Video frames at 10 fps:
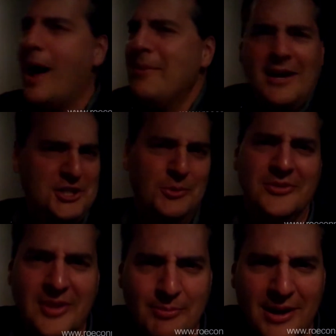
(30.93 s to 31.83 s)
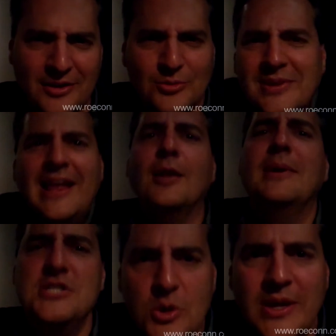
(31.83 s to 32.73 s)
I'm on a show with Seth Meyers. What the hell am
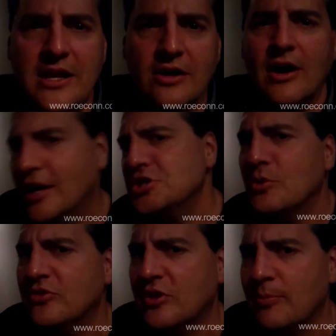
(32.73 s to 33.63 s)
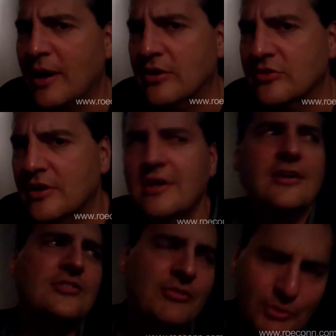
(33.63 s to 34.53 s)
I doing here on a show with Seth Meyers?
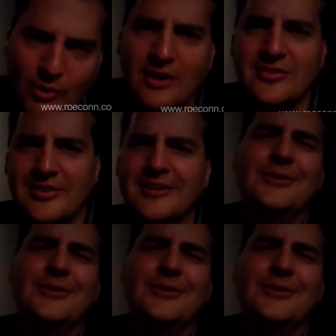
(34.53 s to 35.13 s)
Jeffrey Ross is here.